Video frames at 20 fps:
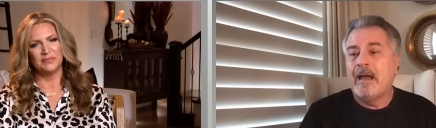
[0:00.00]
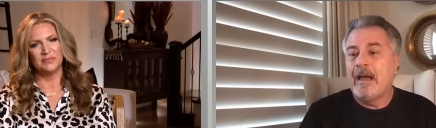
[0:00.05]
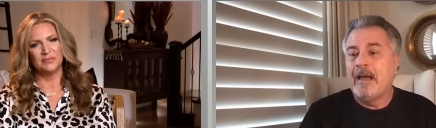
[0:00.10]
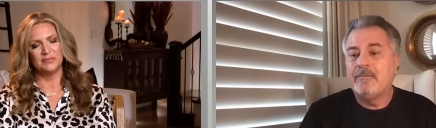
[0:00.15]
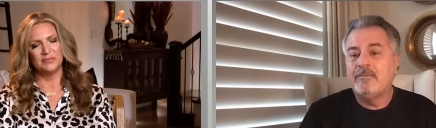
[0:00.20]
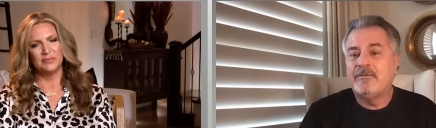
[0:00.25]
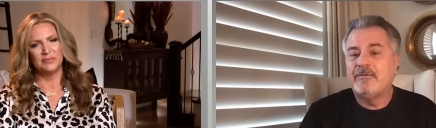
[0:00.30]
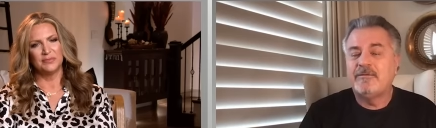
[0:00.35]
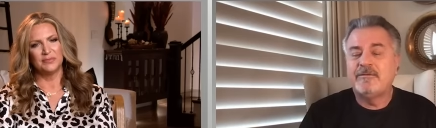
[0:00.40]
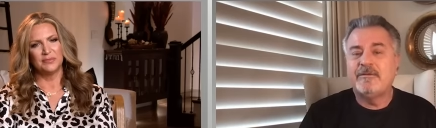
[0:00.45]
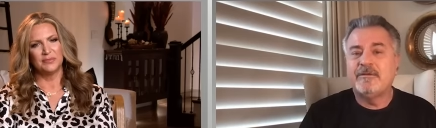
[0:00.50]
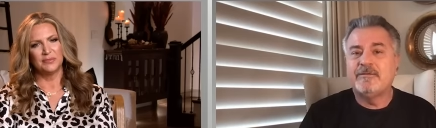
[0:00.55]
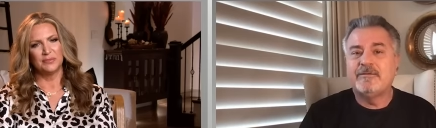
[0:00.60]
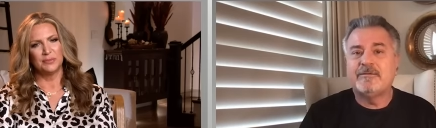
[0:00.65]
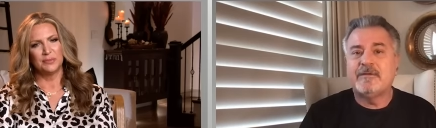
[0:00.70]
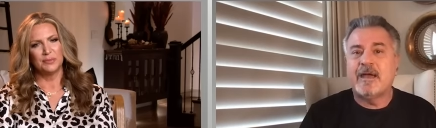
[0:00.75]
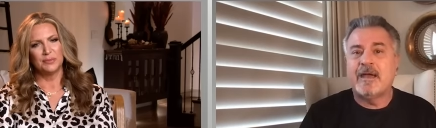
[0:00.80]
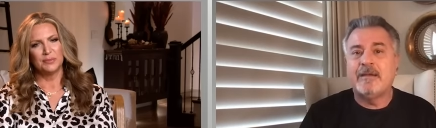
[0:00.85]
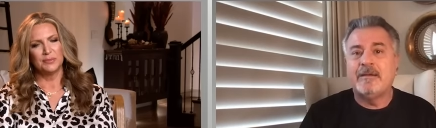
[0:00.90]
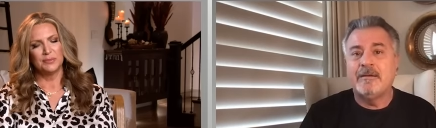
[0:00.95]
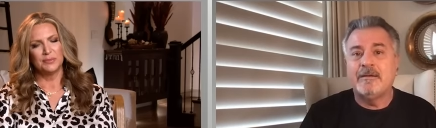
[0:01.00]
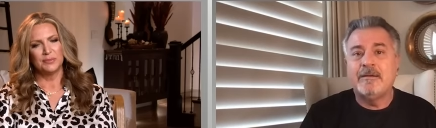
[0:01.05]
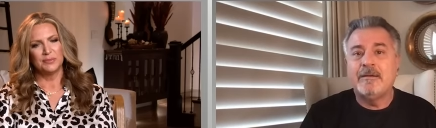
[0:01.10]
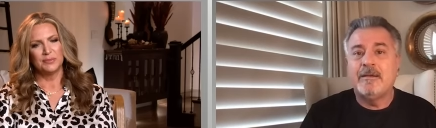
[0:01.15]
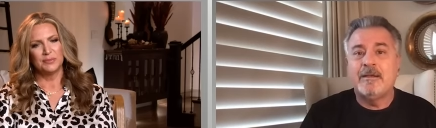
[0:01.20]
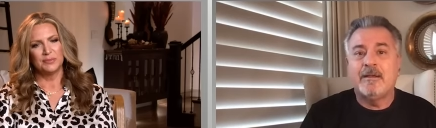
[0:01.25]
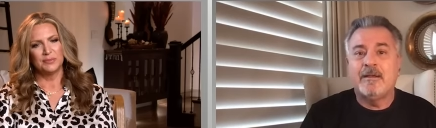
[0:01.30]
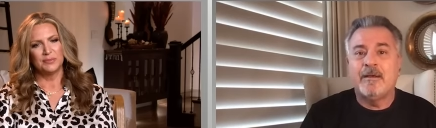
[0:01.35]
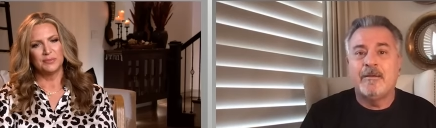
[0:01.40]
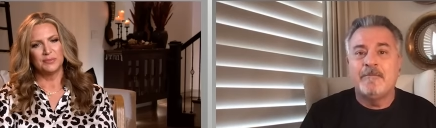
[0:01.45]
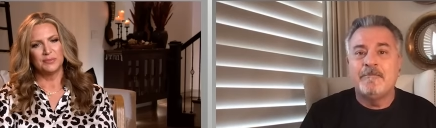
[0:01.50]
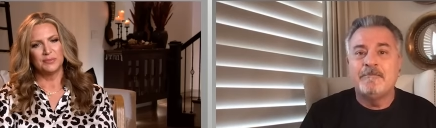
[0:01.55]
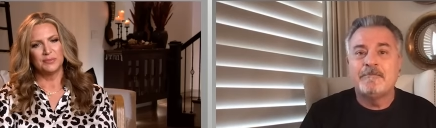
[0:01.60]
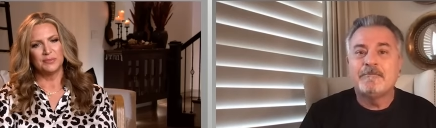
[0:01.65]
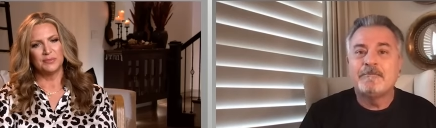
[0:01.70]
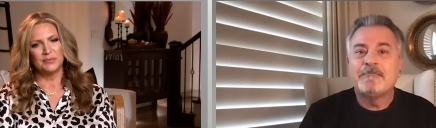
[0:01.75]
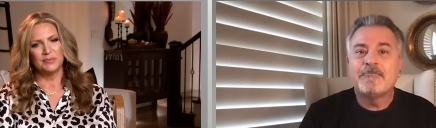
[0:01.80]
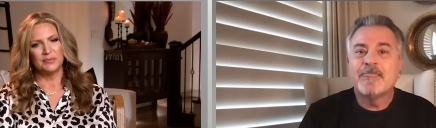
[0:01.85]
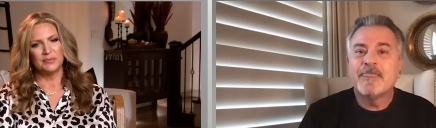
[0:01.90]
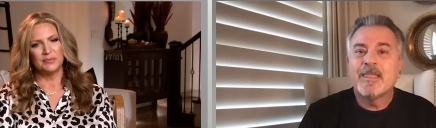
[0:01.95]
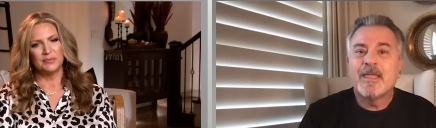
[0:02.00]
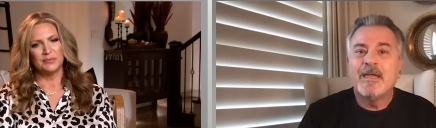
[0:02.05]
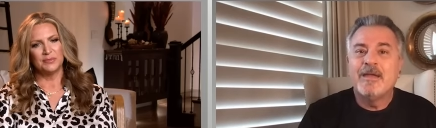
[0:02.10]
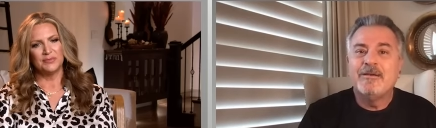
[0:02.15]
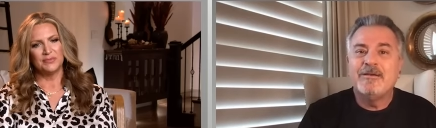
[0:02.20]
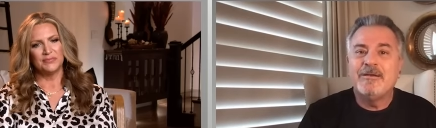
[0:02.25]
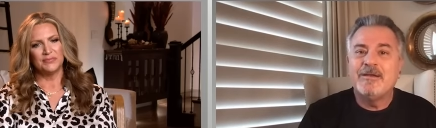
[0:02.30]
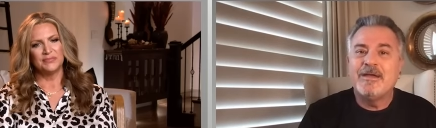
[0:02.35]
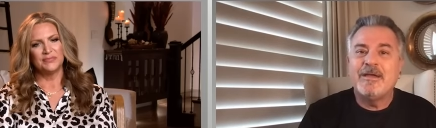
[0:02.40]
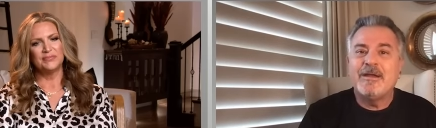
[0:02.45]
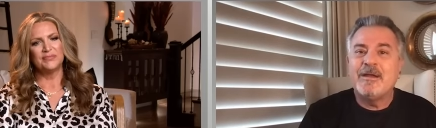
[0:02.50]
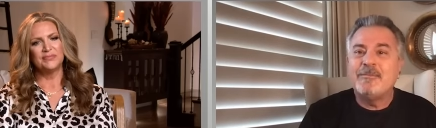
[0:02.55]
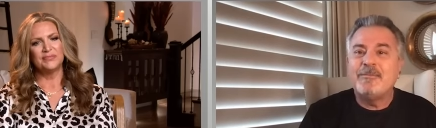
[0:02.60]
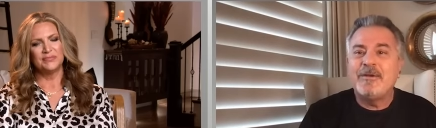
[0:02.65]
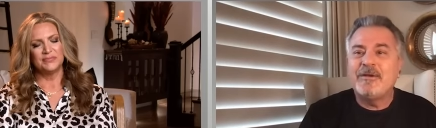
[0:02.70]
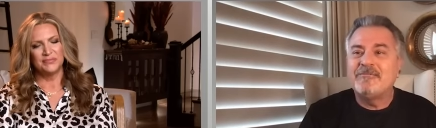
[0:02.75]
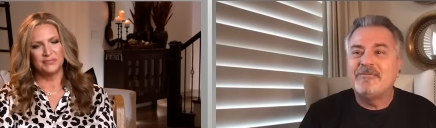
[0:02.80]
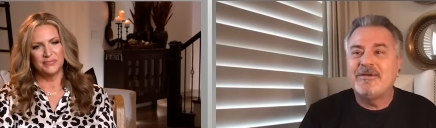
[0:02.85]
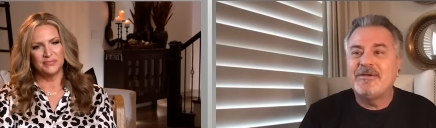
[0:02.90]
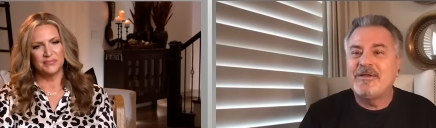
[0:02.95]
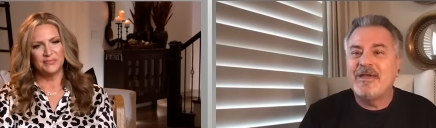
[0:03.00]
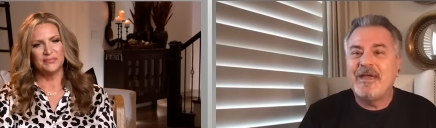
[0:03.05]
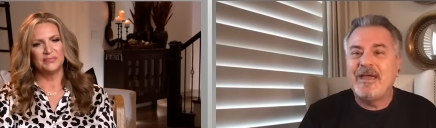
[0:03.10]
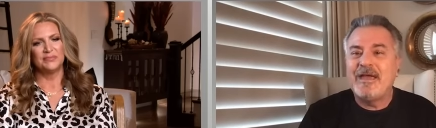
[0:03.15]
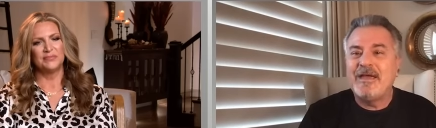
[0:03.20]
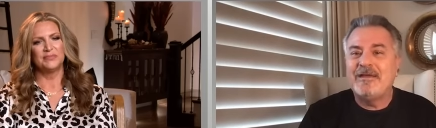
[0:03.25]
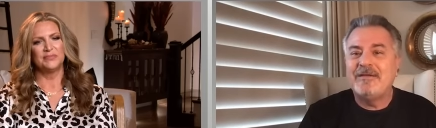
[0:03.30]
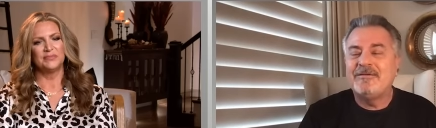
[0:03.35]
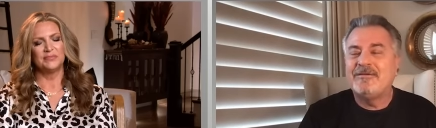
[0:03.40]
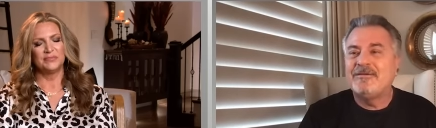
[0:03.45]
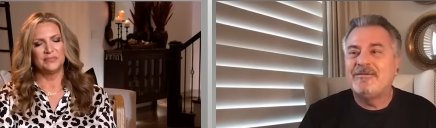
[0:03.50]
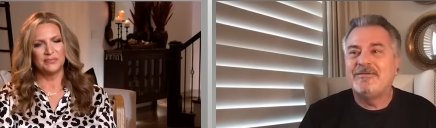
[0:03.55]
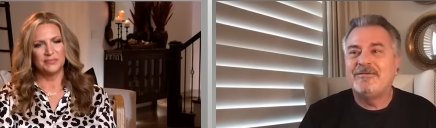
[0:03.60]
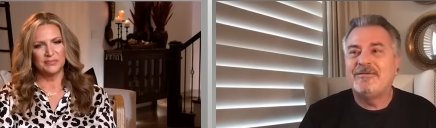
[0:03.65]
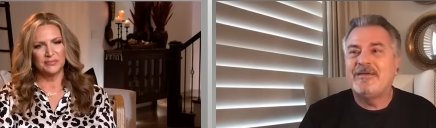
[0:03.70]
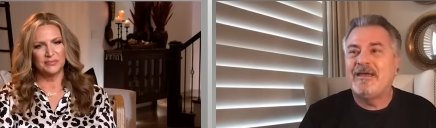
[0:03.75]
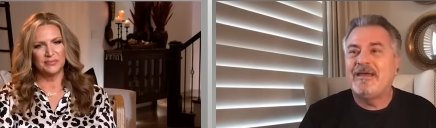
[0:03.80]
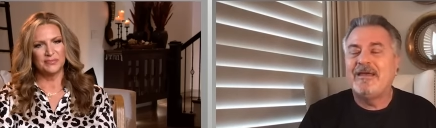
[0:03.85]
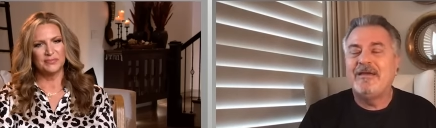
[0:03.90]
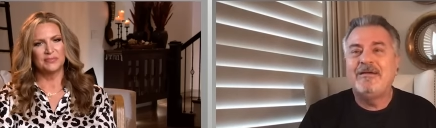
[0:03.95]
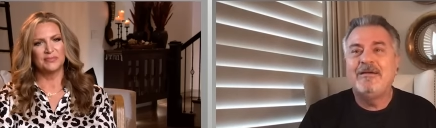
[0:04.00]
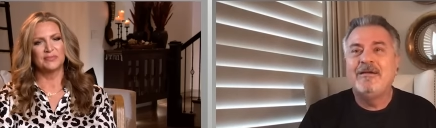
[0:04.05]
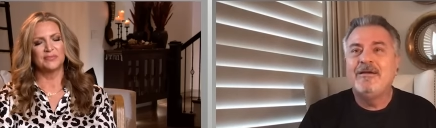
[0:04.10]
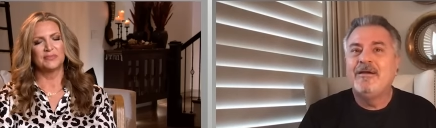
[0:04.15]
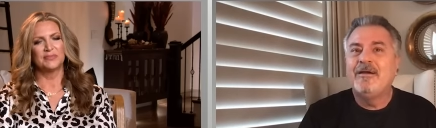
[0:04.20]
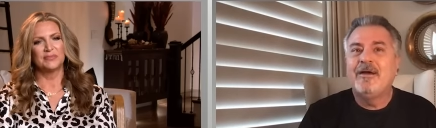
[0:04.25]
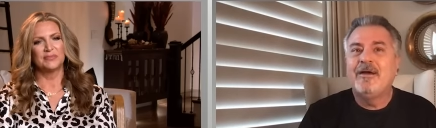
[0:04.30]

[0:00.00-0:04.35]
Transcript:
Speaker 1: I'm just excited to get up, to get up every day and just say,